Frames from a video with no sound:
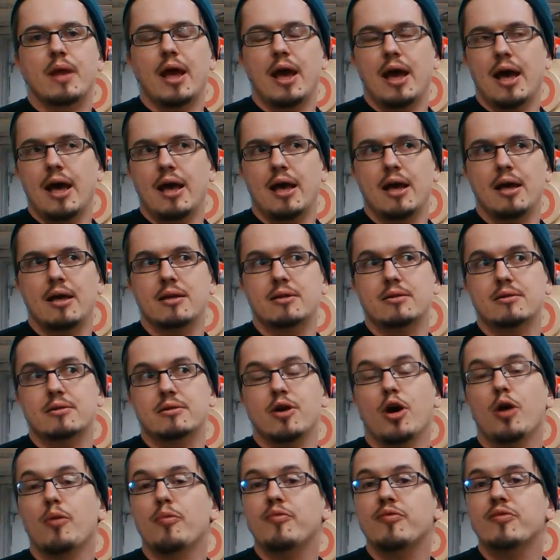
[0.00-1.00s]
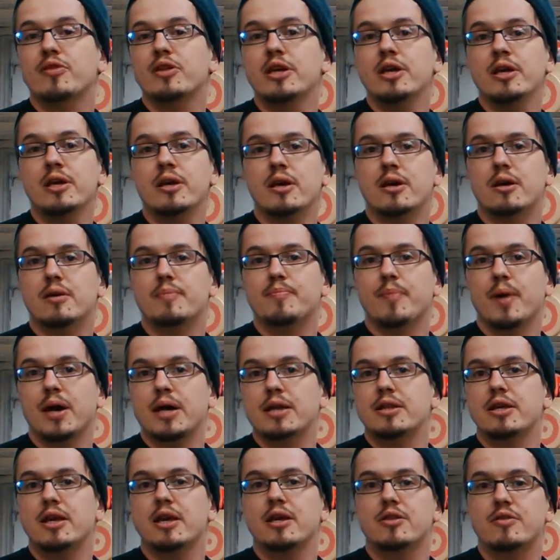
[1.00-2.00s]
and hopefully by
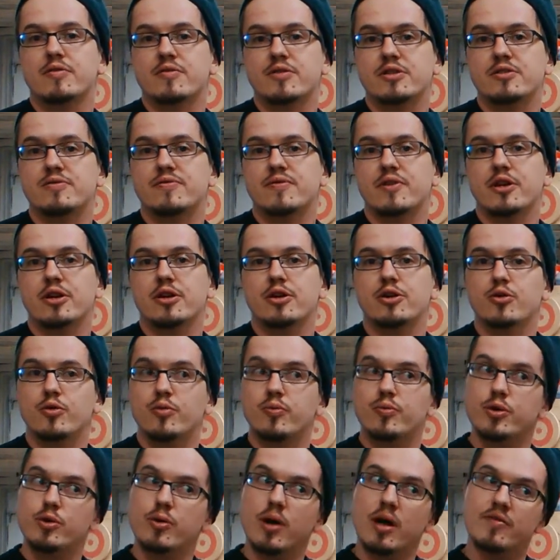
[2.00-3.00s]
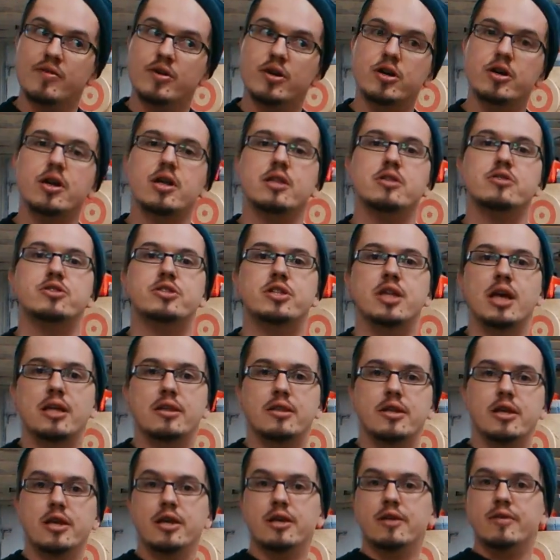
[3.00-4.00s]
the end of this video you have a good
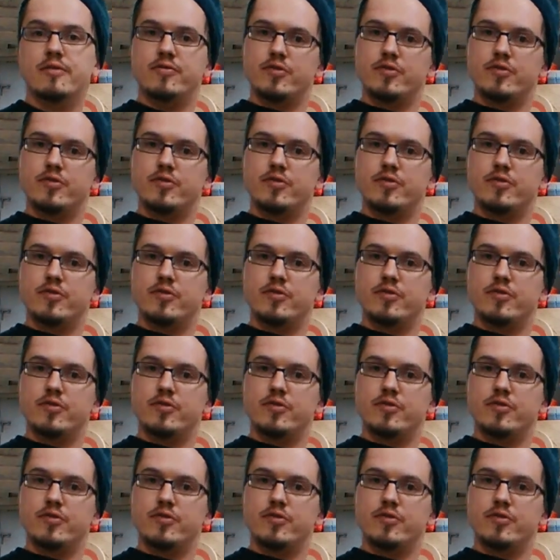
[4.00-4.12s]
understanding.